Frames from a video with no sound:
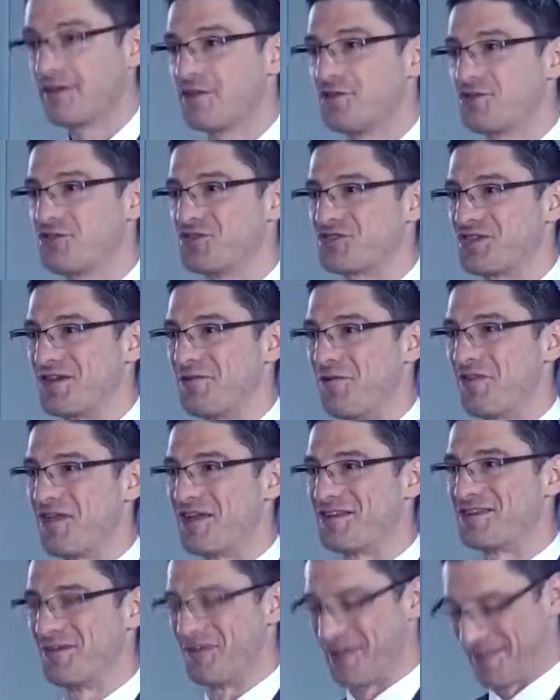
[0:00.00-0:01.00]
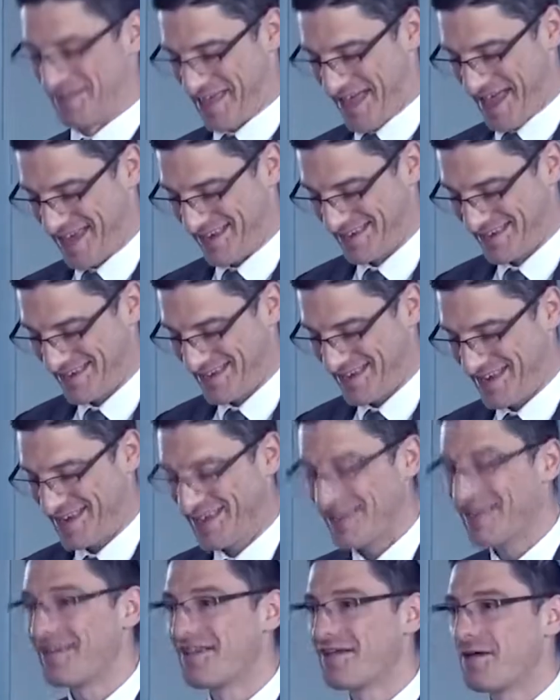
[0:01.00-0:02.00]
Do you see what they're doing there?
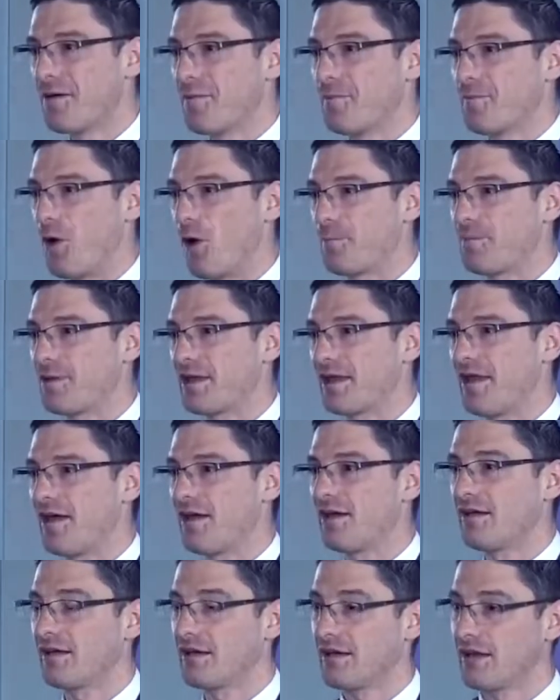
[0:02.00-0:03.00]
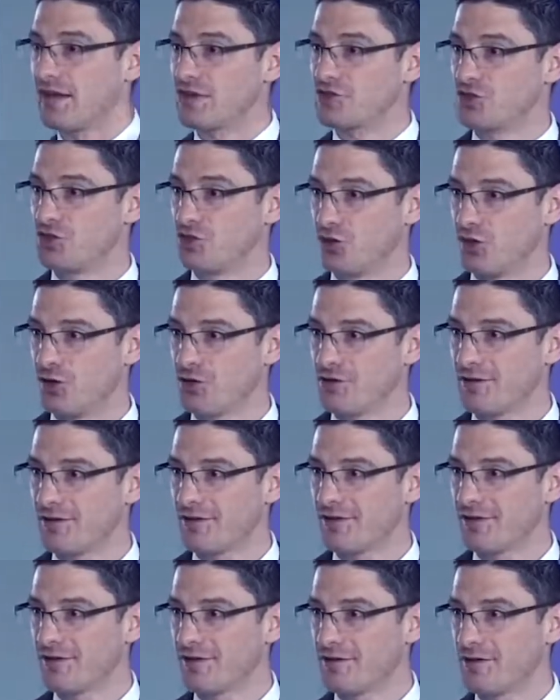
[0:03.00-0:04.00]
Popular is good.
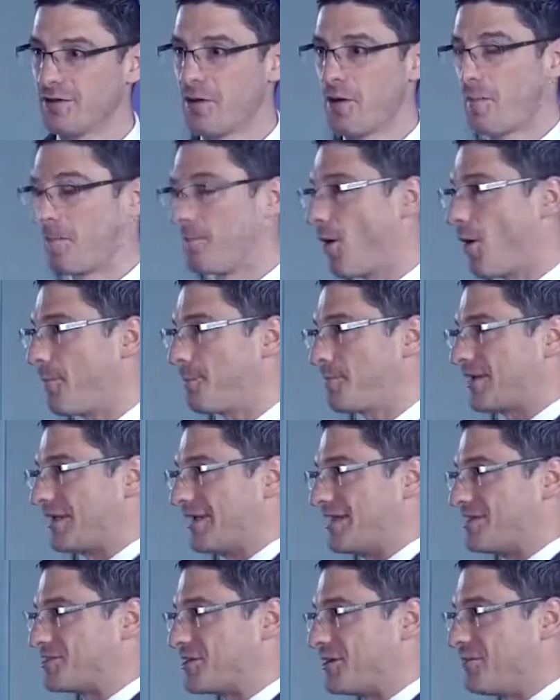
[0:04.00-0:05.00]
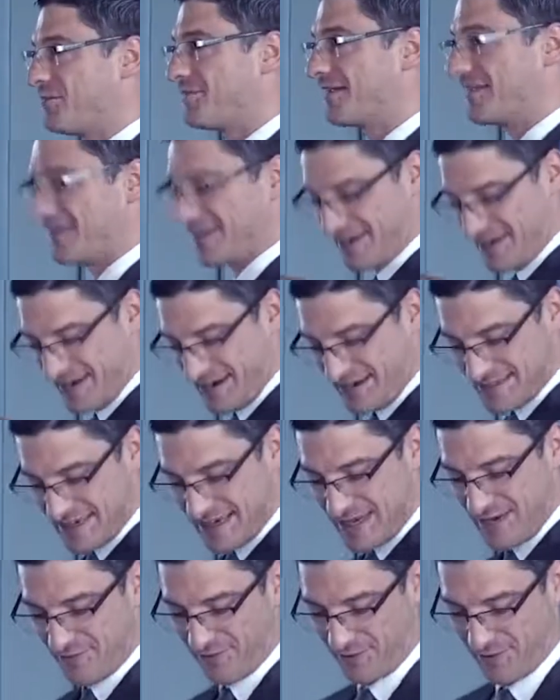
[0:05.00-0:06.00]
Populism is
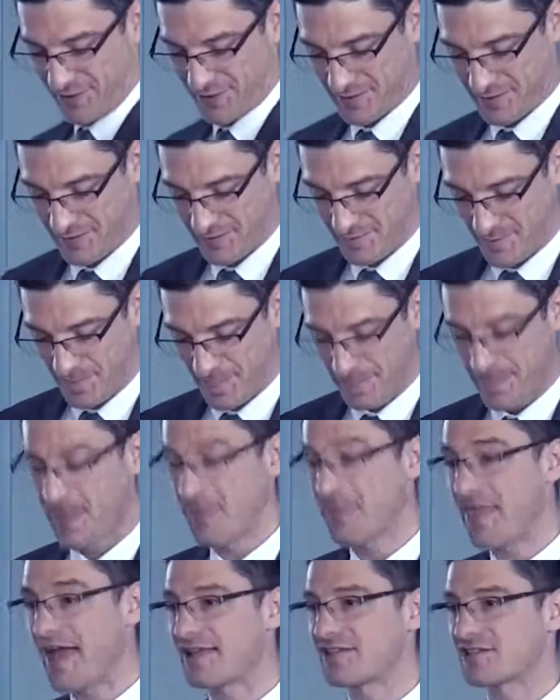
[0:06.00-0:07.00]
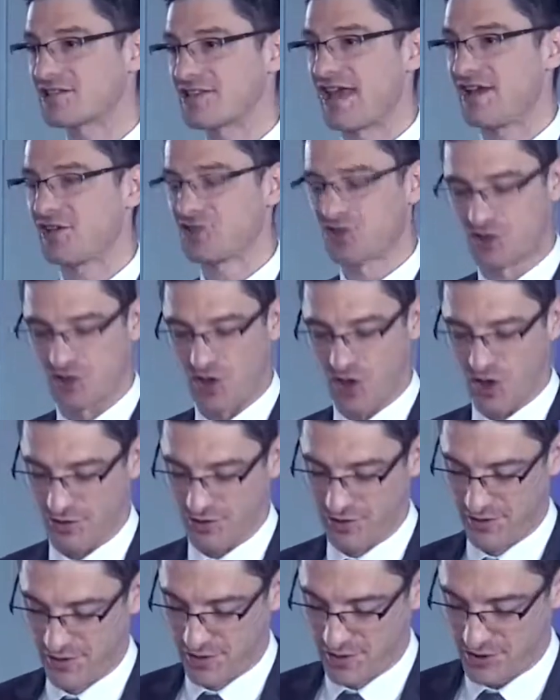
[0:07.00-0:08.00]
evil. And that takes us on
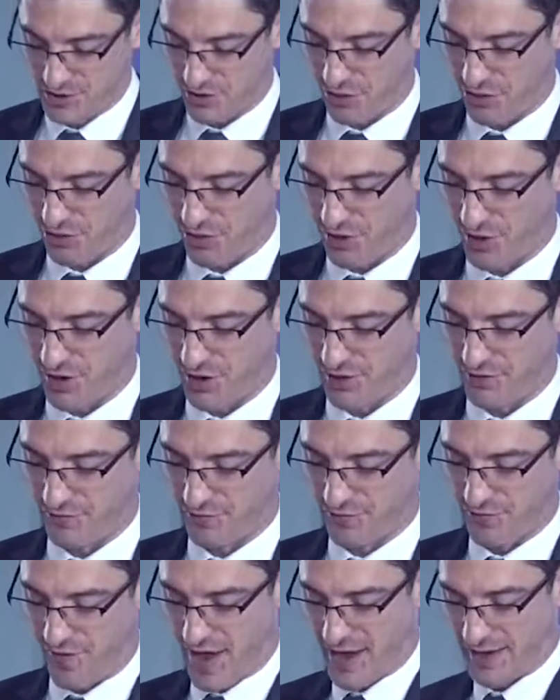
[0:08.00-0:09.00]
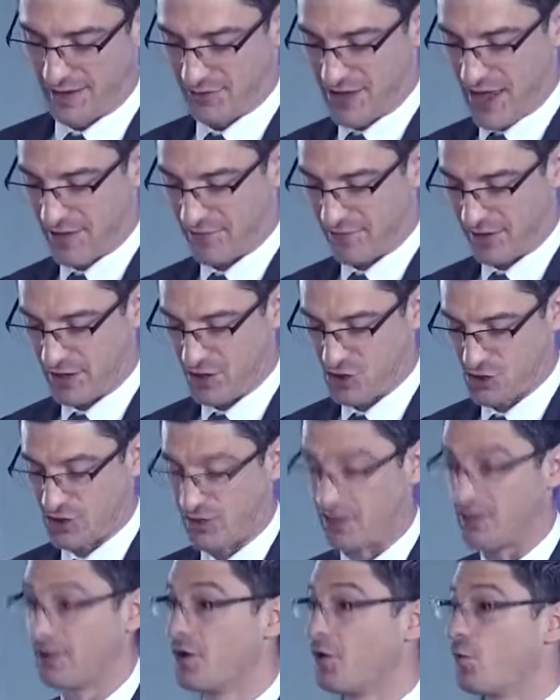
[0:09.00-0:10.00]
to the third and final
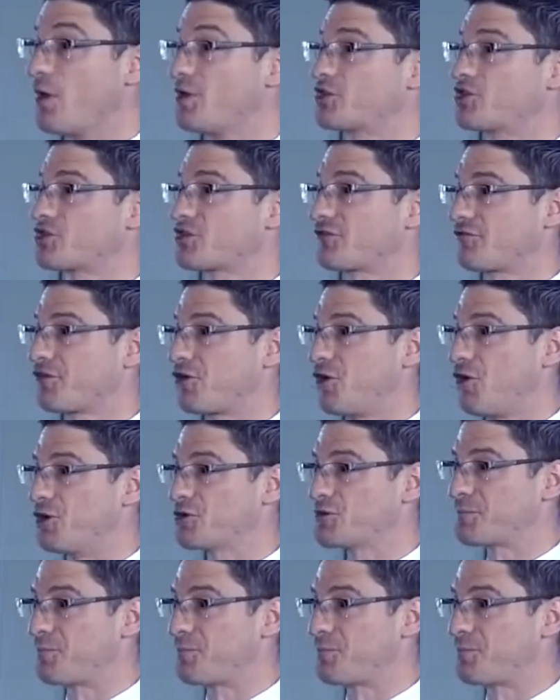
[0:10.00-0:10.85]
definition, which is, of course,